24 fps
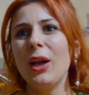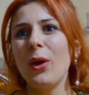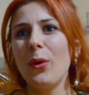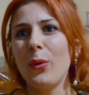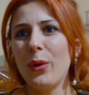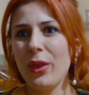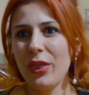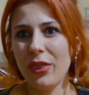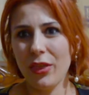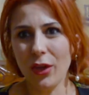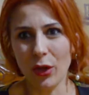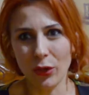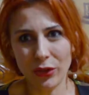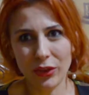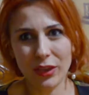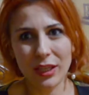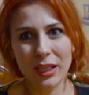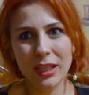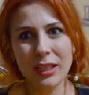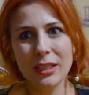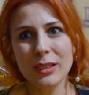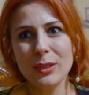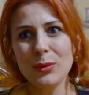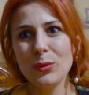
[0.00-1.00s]
We thought
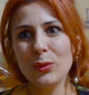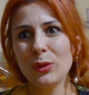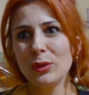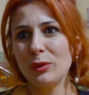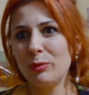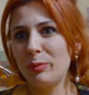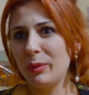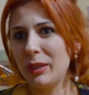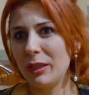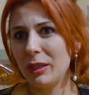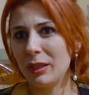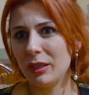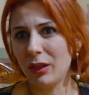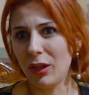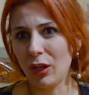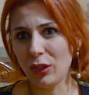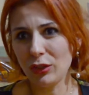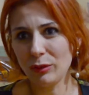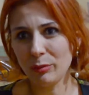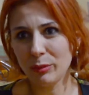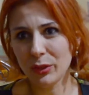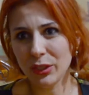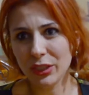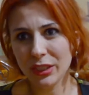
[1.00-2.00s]
things would be a
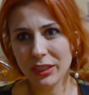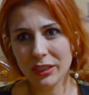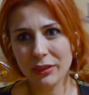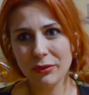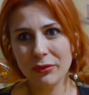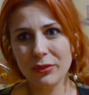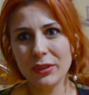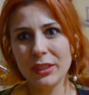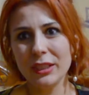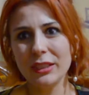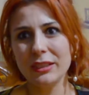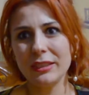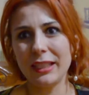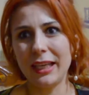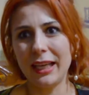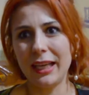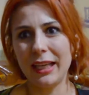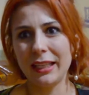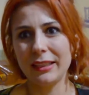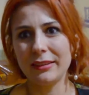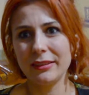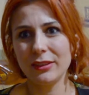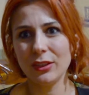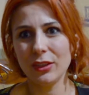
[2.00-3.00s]
lot more different,
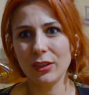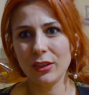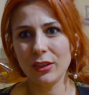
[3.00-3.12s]
and